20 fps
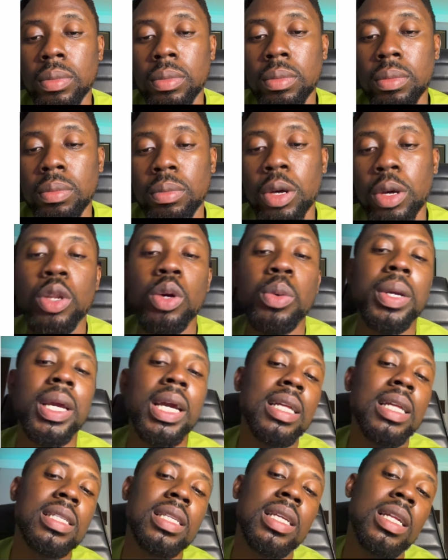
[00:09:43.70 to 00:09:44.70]
But you know, we
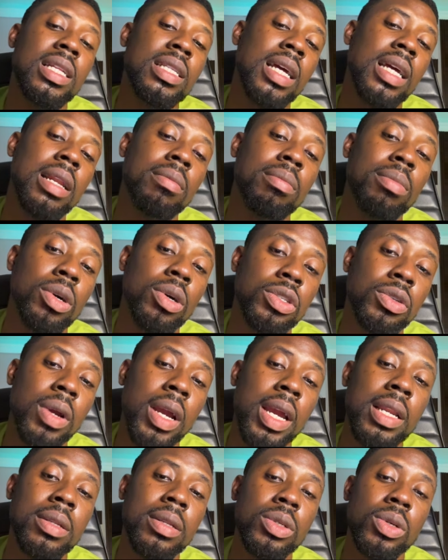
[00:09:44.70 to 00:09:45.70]
can't see inside the box,
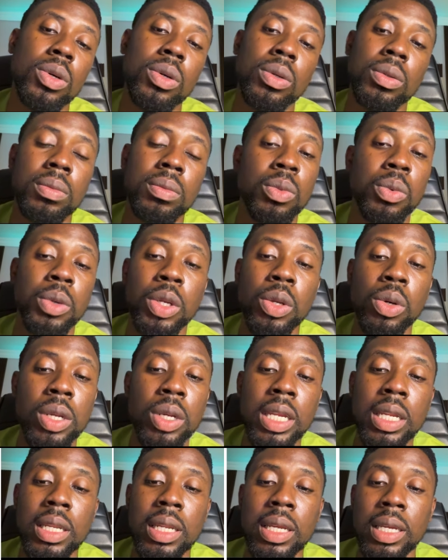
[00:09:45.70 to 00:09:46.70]
right? So we don't
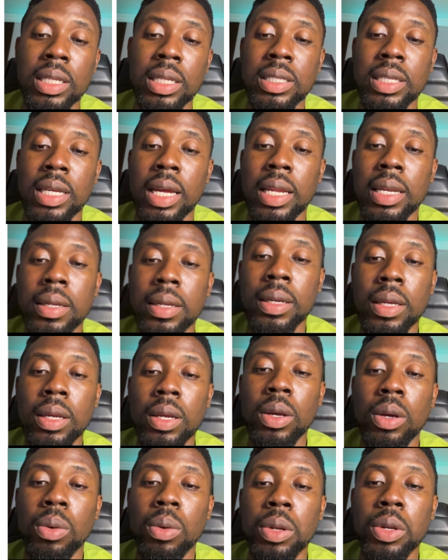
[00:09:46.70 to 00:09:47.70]
need the inside.
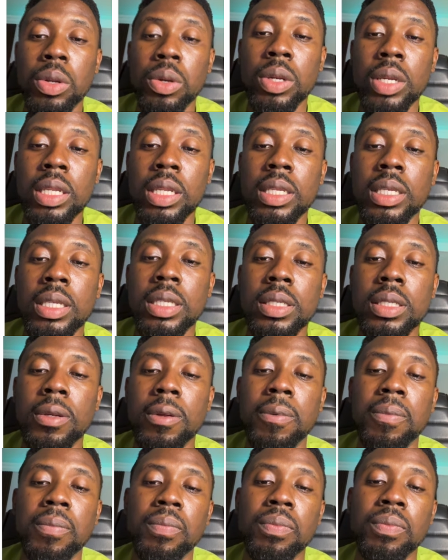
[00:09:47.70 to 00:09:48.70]
We don't need this.
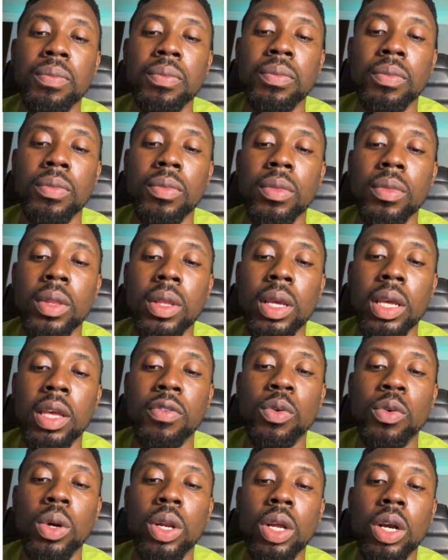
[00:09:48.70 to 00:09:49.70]
If
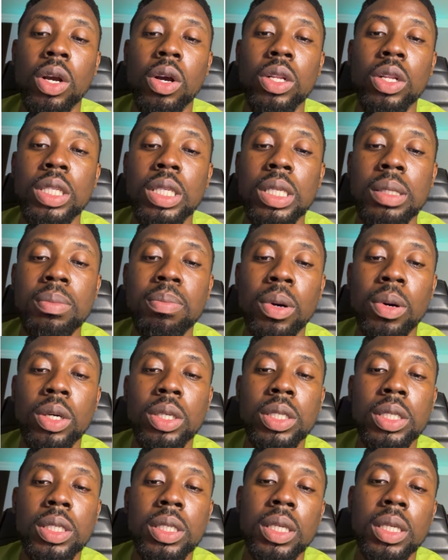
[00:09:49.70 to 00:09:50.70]
you want to cut this
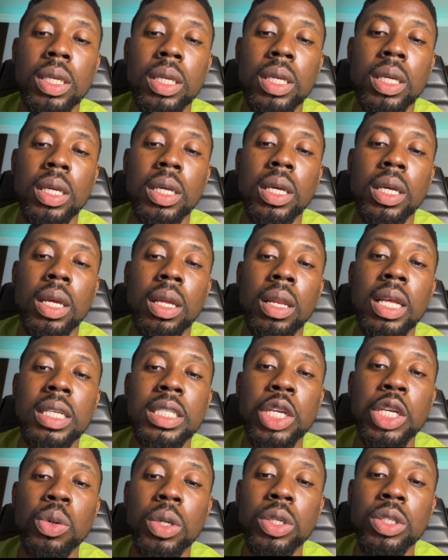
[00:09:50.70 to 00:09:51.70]
box, let's say you
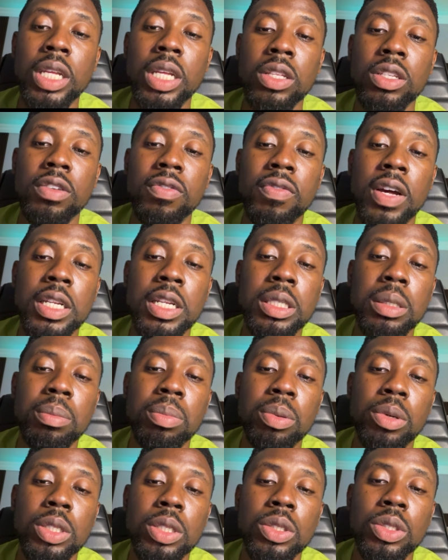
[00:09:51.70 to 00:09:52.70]
don't want to get to the vanishing
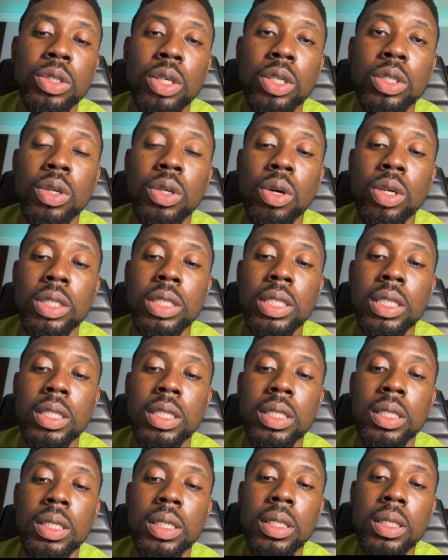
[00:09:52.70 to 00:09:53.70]
point, you just cut
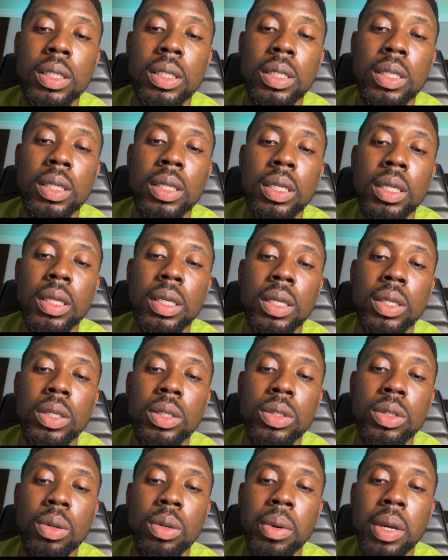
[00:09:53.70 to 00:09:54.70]
it
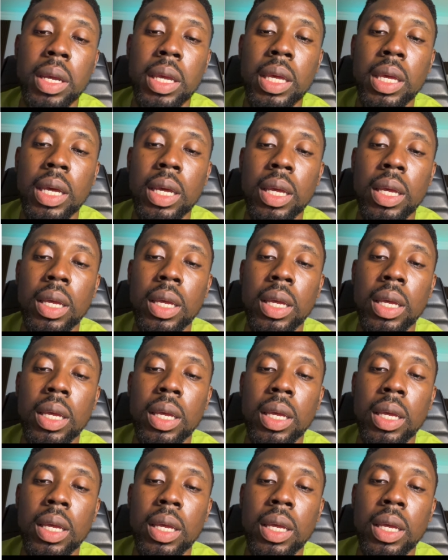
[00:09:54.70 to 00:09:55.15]
somewhere here.